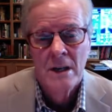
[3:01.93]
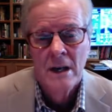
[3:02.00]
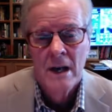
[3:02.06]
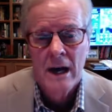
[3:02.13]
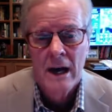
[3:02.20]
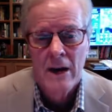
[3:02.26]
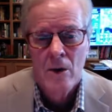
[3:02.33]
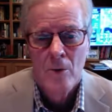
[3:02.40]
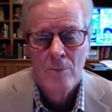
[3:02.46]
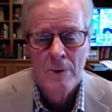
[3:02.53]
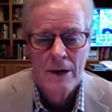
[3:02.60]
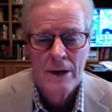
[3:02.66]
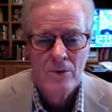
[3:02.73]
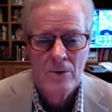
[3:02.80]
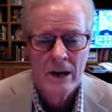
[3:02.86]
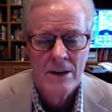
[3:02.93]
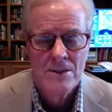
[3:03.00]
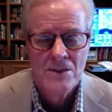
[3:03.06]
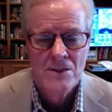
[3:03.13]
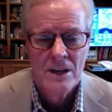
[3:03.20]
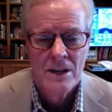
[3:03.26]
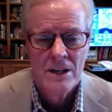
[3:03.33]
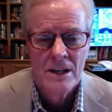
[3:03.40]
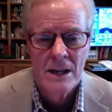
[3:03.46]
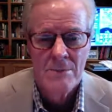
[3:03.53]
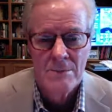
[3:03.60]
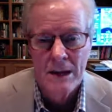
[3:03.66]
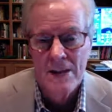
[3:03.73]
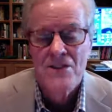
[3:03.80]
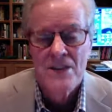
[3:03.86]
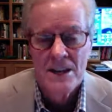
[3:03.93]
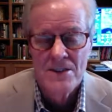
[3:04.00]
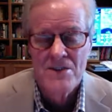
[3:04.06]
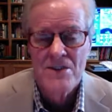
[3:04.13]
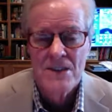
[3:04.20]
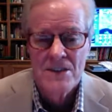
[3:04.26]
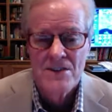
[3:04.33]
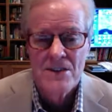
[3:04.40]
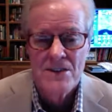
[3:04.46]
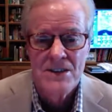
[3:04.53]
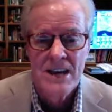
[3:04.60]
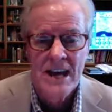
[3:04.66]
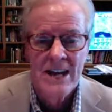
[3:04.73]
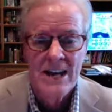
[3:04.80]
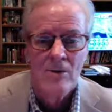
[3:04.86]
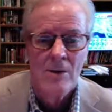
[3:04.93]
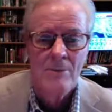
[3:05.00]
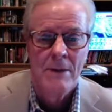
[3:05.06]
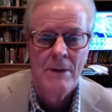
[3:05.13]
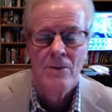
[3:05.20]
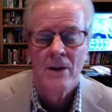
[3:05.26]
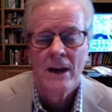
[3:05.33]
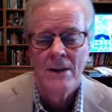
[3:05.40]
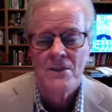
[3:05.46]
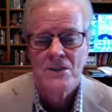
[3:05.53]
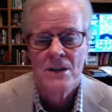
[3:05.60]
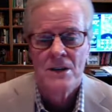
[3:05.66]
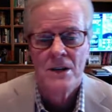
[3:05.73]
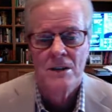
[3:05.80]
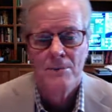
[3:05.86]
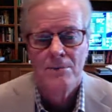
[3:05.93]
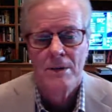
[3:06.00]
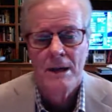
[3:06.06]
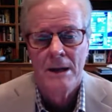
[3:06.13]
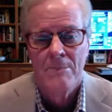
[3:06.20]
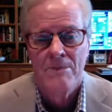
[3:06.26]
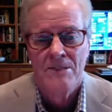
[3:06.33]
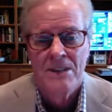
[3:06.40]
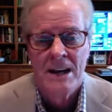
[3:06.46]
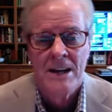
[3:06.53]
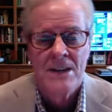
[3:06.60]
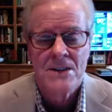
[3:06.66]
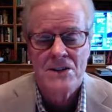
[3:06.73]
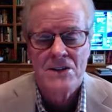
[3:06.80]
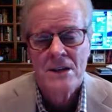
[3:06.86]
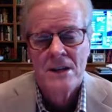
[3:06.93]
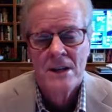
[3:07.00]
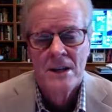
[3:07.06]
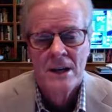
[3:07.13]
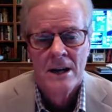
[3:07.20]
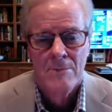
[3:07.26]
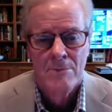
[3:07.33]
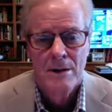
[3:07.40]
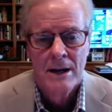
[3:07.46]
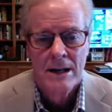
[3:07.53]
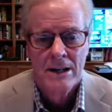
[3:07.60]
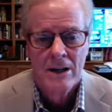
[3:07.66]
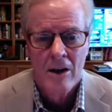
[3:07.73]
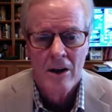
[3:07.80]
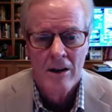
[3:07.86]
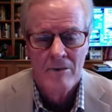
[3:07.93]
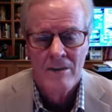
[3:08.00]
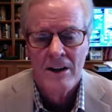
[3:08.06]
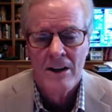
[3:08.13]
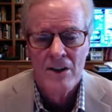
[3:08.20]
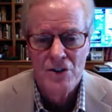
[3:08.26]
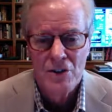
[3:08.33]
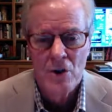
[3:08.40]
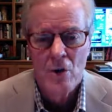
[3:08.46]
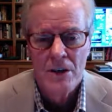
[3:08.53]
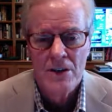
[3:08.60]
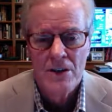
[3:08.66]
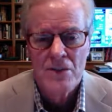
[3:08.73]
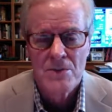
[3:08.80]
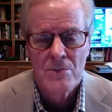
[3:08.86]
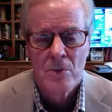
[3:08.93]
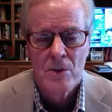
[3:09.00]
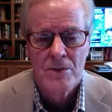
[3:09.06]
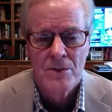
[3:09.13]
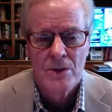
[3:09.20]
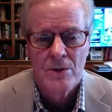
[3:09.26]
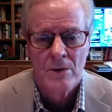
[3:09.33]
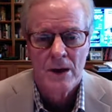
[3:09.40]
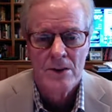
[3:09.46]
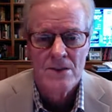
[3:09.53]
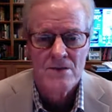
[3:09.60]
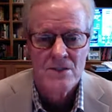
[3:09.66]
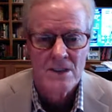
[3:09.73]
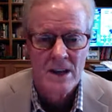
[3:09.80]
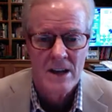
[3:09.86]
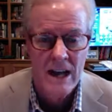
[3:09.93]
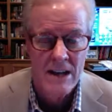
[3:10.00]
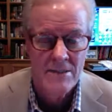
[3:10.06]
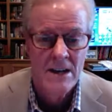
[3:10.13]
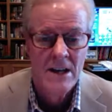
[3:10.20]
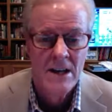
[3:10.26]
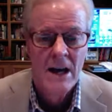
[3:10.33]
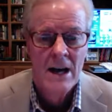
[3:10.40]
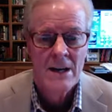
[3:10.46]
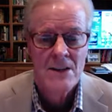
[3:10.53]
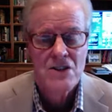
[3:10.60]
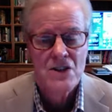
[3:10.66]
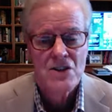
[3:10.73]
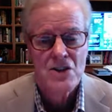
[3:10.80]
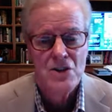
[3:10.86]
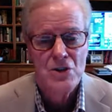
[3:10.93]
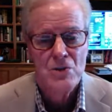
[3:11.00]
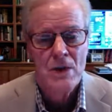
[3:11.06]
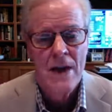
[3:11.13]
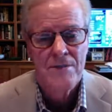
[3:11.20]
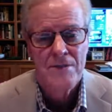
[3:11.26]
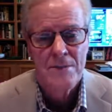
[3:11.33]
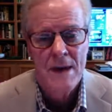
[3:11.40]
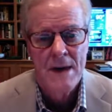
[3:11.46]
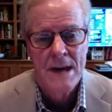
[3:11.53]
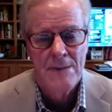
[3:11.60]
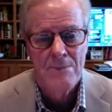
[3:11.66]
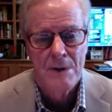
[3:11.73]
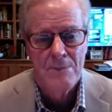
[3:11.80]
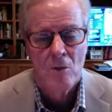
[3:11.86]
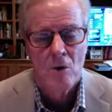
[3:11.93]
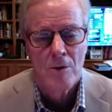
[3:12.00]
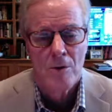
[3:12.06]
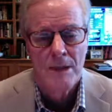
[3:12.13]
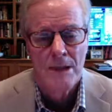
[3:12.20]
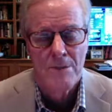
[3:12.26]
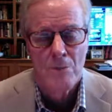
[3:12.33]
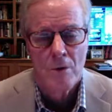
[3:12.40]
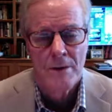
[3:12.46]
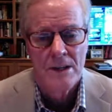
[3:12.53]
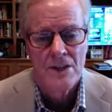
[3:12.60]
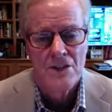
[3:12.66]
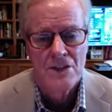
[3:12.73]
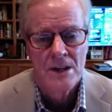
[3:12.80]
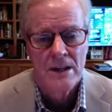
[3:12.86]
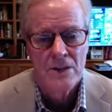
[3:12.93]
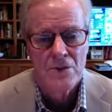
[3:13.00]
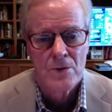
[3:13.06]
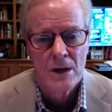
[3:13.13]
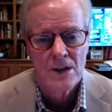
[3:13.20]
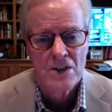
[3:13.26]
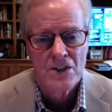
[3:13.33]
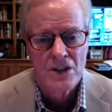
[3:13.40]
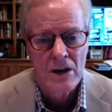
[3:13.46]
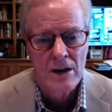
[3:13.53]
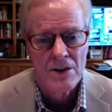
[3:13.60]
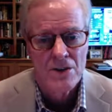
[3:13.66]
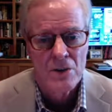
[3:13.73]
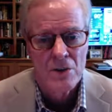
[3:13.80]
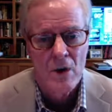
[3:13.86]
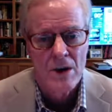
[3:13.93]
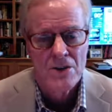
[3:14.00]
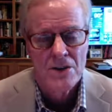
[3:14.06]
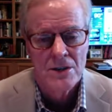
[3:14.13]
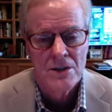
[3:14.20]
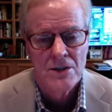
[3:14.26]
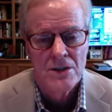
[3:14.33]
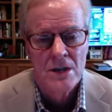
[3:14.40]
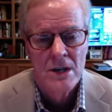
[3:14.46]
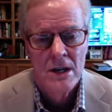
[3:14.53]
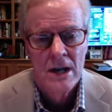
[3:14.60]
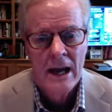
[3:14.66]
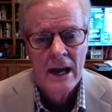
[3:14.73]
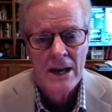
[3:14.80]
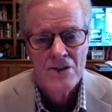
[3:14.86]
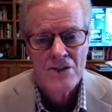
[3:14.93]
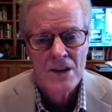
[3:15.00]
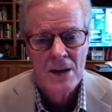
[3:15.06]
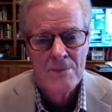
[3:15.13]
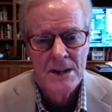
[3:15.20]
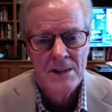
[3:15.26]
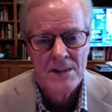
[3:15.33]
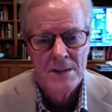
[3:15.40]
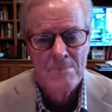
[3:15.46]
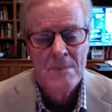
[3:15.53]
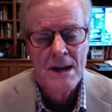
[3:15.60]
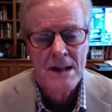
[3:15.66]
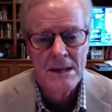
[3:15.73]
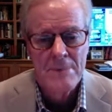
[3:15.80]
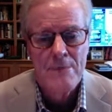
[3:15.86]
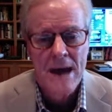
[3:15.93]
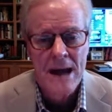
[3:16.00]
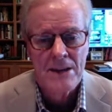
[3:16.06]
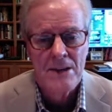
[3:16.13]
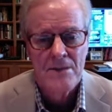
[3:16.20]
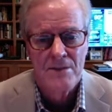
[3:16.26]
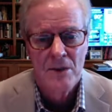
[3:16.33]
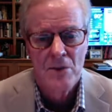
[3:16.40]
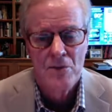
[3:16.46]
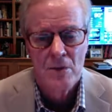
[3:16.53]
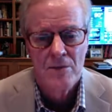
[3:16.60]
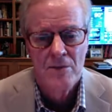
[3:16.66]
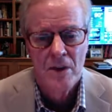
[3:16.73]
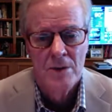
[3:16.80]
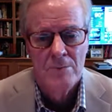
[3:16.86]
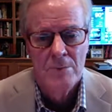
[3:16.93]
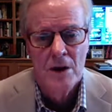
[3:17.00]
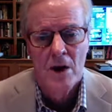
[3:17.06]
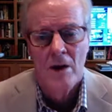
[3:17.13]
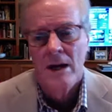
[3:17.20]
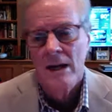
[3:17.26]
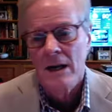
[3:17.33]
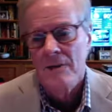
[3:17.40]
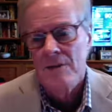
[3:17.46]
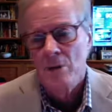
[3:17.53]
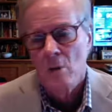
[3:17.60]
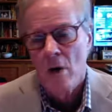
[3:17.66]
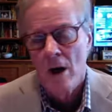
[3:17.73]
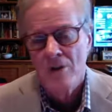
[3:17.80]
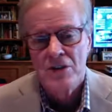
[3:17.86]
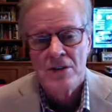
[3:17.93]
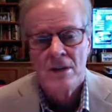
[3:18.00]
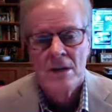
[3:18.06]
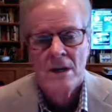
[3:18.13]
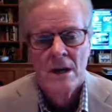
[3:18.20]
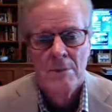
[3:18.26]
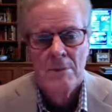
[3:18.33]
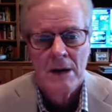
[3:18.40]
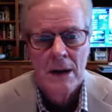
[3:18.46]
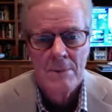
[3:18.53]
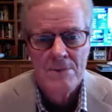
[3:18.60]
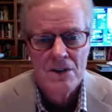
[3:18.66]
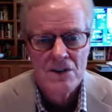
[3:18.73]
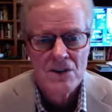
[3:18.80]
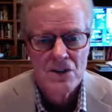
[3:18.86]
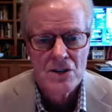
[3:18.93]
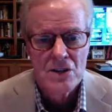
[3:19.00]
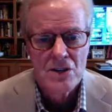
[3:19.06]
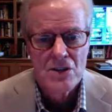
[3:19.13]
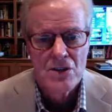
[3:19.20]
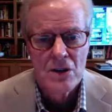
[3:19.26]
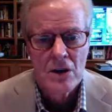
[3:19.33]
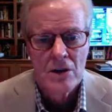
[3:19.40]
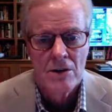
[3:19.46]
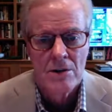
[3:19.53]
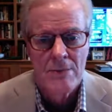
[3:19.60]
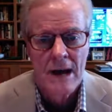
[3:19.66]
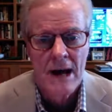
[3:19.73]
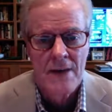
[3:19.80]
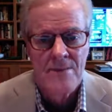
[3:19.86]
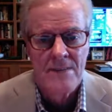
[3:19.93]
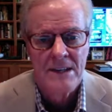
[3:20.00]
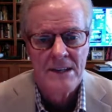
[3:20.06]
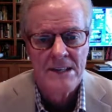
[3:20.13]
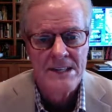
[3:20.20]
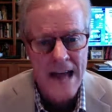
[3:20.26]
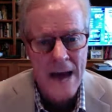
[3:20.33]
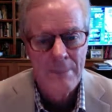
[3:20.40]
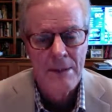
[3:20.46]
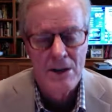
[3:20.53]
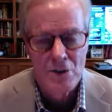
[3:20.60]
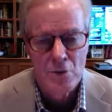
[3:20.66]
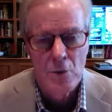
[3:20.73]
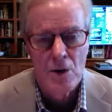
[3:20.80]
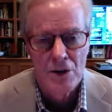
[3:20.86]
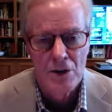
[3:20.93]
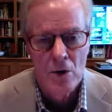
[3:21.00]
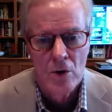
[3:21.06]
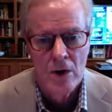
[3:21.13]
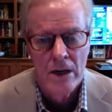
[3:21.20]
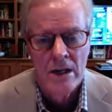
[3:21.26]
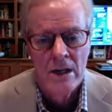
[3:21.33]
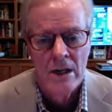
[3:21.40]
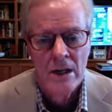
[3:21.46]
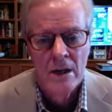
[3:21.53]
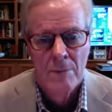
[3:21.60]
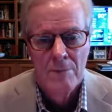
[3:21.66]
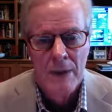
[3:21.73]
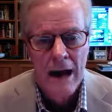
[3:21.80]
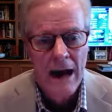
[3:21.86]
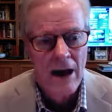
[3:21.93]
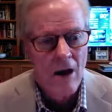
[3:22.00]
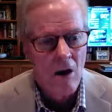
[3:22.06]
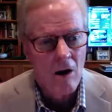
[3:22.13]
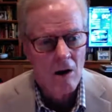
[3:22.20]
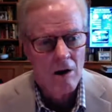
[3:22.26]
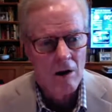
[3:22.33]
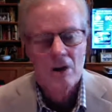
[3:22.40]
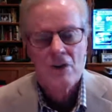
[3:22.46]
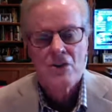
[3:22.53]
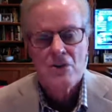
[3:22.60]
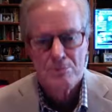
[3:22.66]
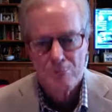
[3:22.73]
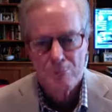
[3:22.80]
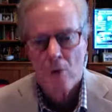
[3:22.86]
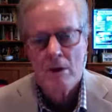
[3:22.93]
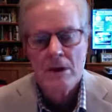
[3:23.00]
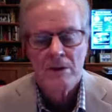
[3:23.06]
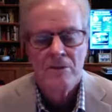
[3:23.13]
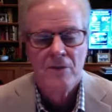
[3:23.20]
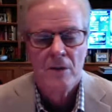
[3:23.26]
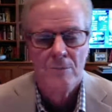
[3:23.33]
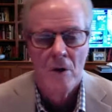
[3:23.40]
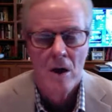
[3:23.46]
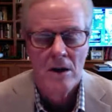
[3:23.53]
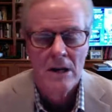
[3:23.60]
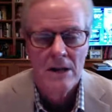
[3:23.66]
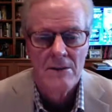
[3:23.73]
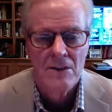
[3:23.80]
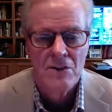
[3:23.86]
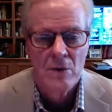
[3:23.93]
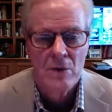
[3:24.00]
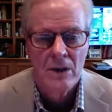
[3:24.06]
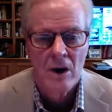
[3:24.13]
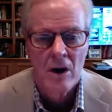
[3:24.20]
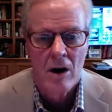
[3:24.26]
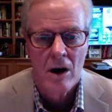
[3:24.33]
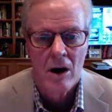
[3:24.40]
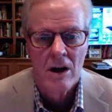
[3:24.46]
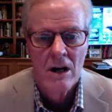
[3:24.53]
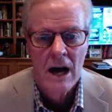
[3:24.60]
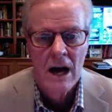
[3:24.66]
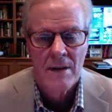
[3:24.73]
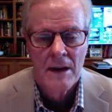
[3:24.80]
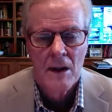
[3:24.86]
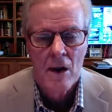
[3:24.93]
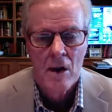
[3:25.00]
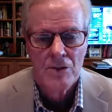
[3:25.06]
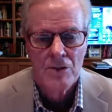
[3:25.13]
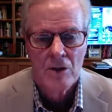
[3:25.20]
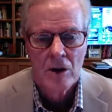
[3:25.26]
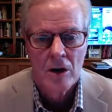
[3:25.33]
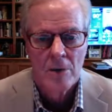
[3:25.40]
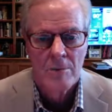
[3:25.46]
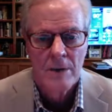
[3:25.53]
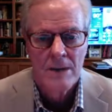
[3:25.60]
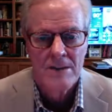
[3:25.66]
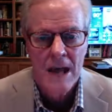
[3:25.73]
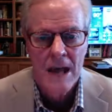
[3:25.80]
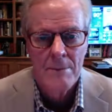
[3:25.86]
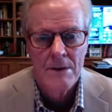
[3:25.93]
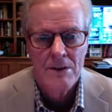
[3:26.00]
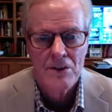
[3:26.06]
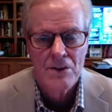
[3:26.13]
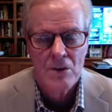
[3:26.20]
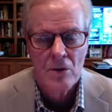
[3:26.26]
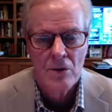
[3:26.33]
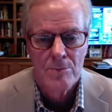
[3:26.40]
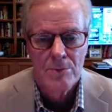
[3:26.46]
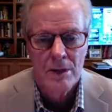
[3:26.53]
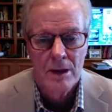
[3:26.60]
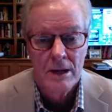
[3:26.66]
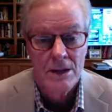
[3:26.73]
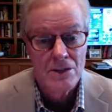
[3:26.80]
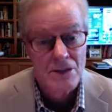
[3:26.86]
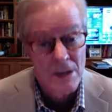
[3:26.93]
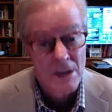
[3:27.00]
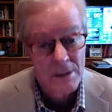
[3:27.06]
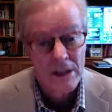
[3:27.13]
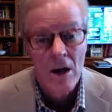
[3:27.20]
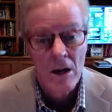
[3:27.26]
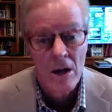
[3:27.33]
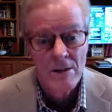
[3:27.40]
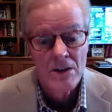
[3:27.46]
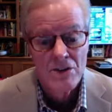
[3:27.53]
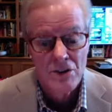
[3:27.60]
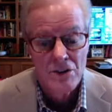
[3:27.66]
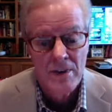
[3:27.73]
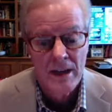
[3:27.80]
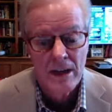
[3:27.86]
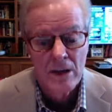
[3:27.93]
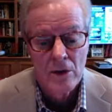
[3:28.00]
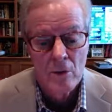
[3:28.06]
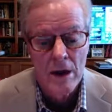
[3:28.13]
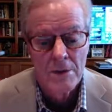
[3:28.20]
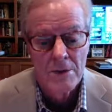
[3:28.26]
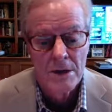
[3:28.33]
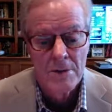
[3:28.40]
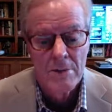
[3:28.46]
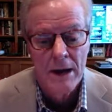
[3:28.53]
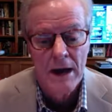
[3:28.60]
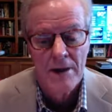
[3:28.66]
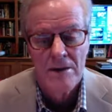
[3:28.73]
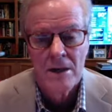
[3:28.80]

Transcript: I hope my grandson, and my son says this, Dad, I want my grandson to play tennis and play golf and enjoy his sport for the rest of his life. A decision you have to make, but more of these studies raise serious questions and something that may impact the future of football. I love to watch it, but I'm just as concerned about the damage we're doing by our supporting football levels that we are, and the long-term damage it's going to play. Something all of us should think quite a bit about.